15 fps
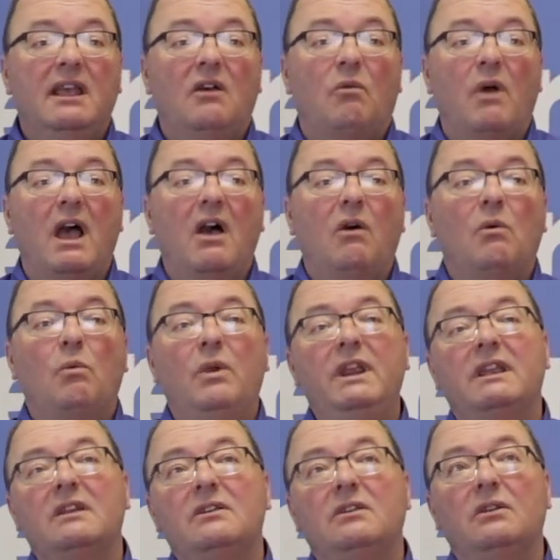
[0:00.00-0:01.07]
Well, we
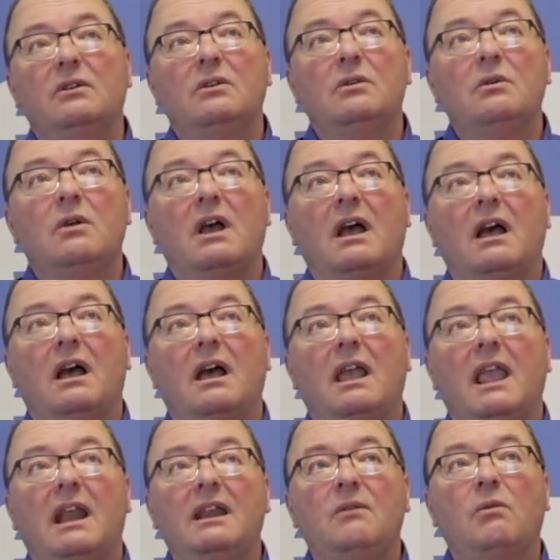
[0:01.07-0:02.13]
can do
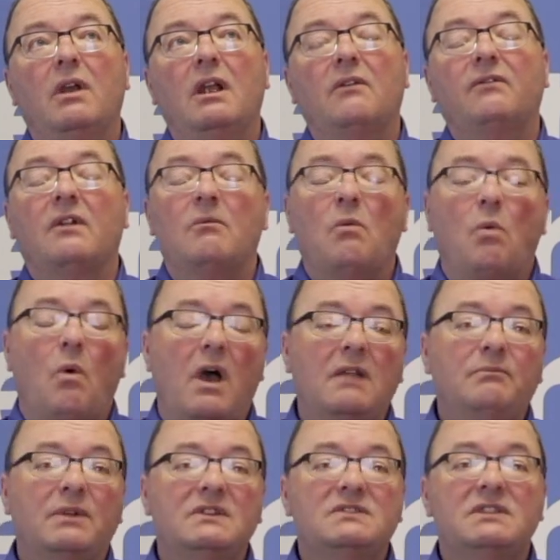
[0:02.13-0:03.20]
anywhere from
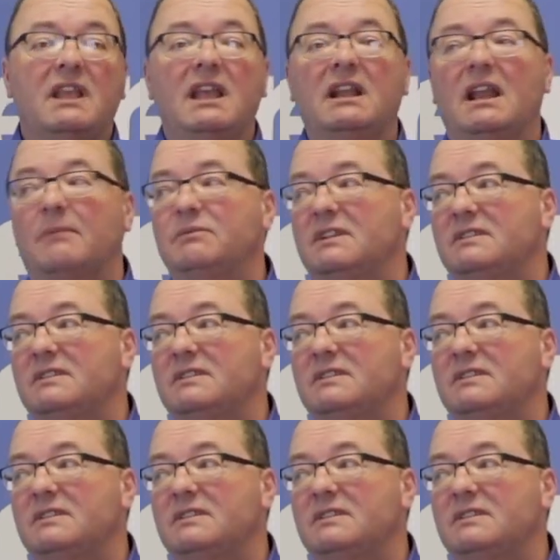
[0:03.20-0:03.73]
1% up